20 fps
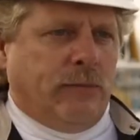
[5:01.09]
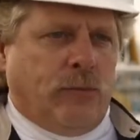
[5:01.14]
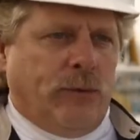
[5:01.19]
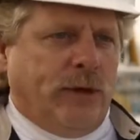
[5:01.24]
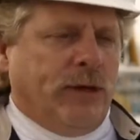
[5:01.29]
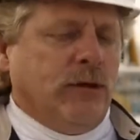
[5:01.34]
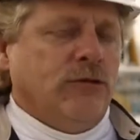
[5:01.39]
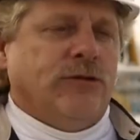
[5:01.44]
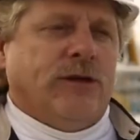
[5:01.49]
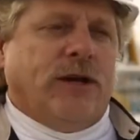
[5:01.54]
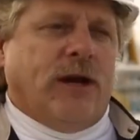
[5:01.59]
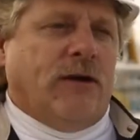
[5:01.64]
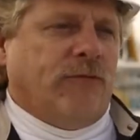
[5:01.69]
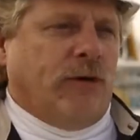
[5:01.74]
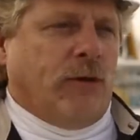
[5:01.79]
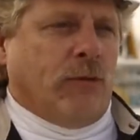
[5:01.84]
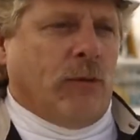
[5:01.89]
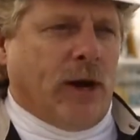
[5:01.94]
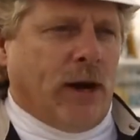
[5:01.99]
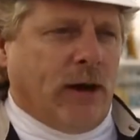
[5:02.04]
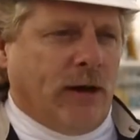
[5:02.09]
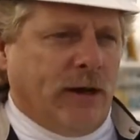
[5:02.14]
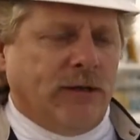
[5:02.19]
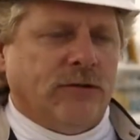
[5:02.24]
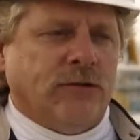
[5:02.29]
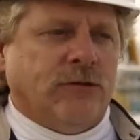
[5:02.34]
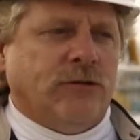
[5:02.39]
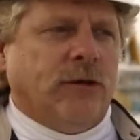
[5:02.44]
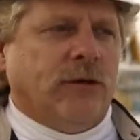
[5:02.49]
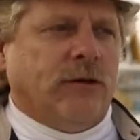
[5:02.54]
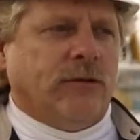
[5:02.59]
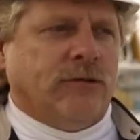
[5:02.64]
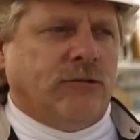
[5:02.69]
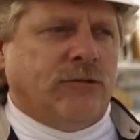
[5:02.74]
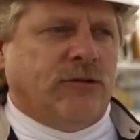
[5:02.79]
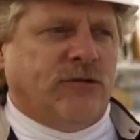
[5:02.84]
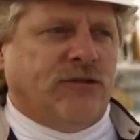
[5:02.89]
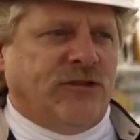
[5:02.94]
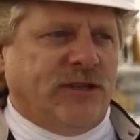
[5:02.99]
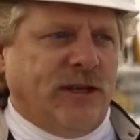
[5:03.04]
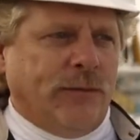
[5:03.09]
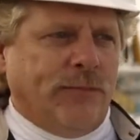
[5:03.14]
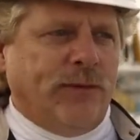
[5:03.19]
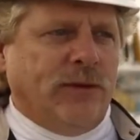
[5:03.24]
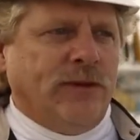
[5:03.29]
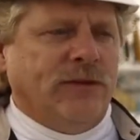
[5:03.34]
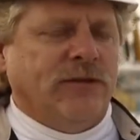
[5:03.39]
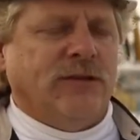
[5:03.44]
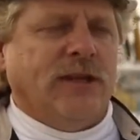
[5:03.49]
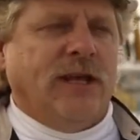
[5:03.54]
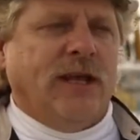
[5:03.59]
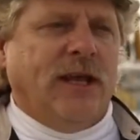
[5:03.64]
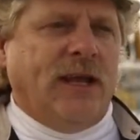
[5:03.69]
We use it everywhere. It's the simplest,